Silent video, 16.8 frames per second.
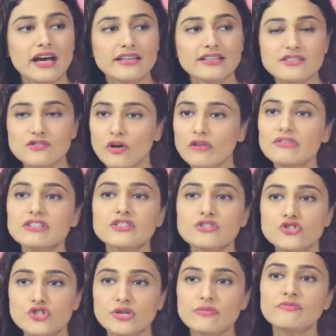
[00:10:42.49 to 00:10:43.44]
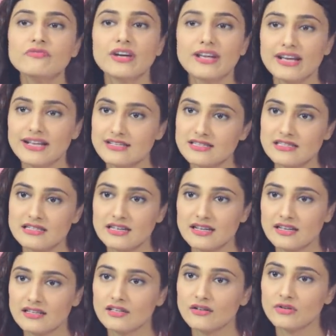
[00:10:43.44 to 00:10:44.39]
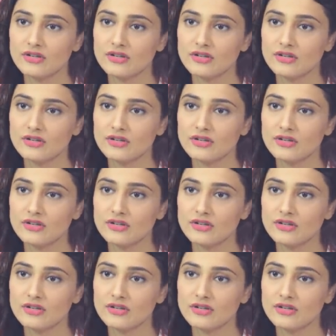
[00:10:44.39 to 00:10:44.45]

and there's always a gym where I stay in